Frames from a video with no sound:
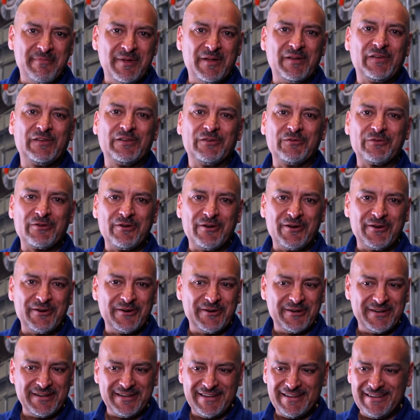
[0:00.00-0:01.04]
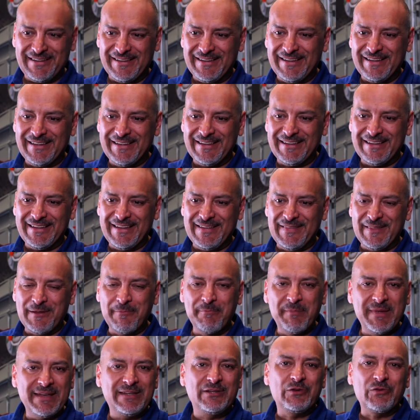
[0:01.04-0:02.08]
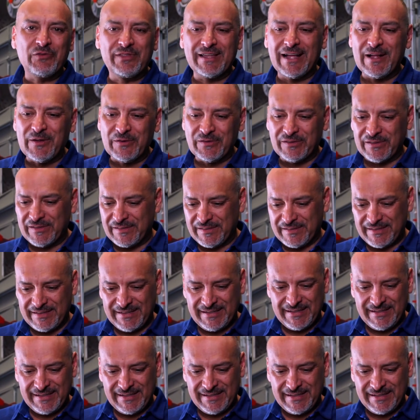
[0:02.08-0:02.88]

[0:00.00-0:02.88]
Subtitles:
muscle car in the mid-2000s.